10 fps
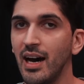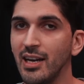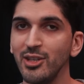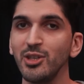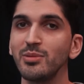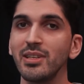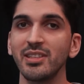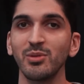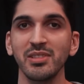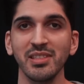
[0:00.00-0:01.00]
I knew that
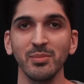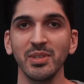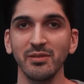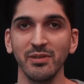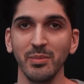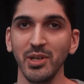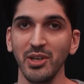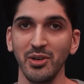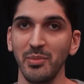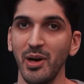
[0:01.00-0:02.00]
there was something
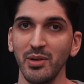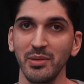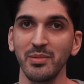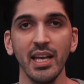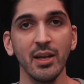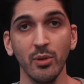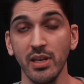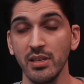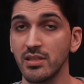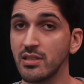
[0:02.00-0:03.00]
familiar about him.
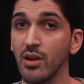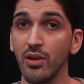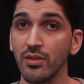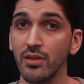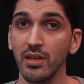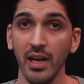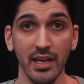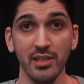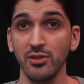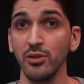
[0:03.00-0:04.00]
Anyway, Sloth, I
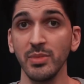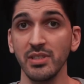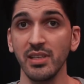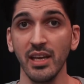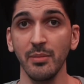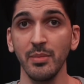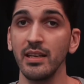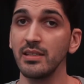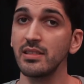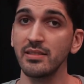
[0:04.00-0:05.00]
assume it's him,
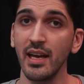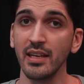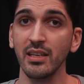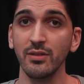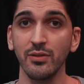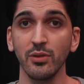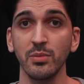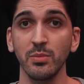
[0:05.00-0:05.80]
is attacking Fort